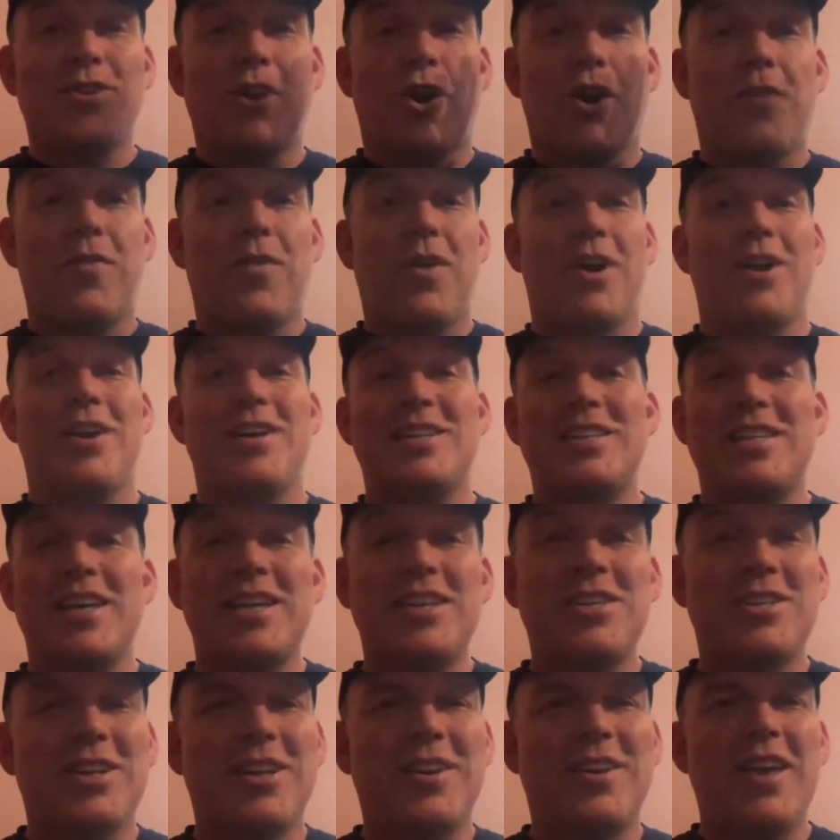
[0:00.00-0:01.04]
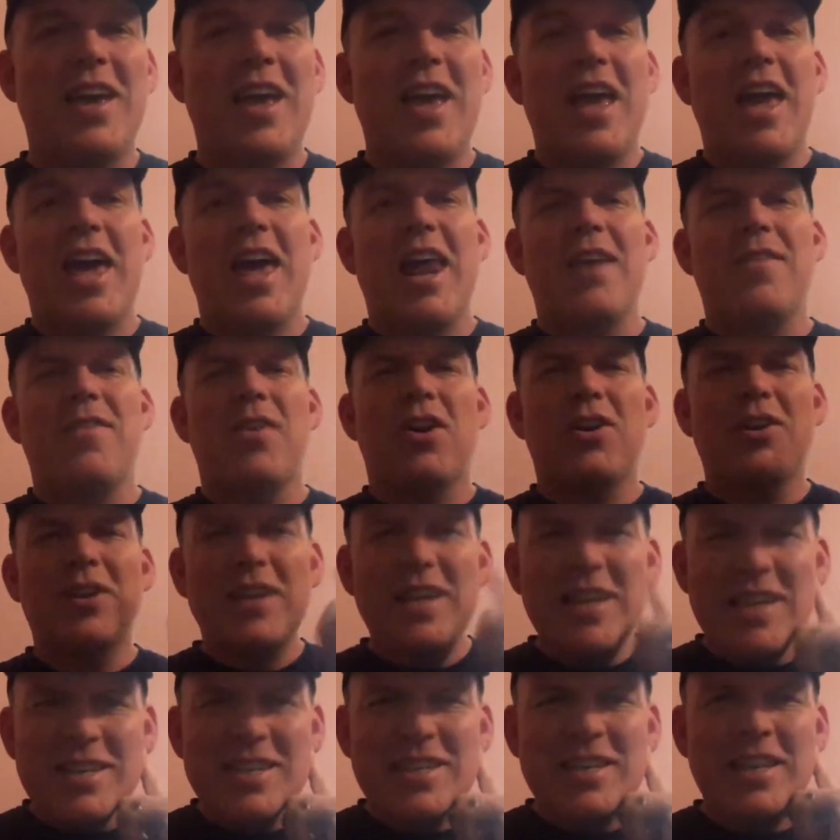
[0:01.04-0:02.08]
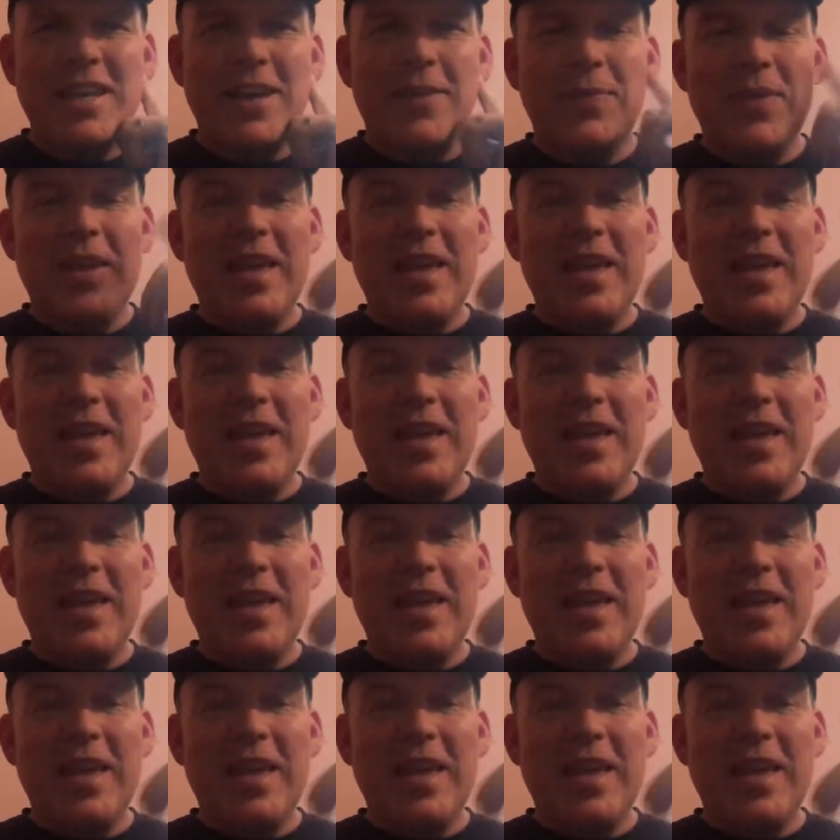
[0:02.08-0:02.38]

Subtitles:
of our attention, and of our listening.